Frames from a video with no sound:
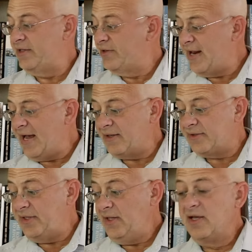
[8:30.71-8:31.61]
In
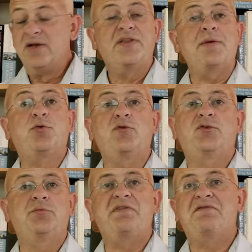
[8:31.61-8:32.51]
reality, they
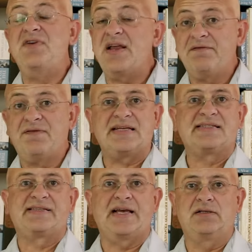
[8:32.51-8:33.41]
proved to be very
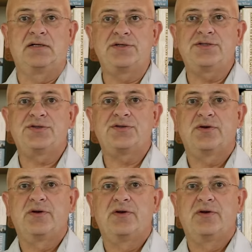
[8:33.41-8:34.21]
fast sailors.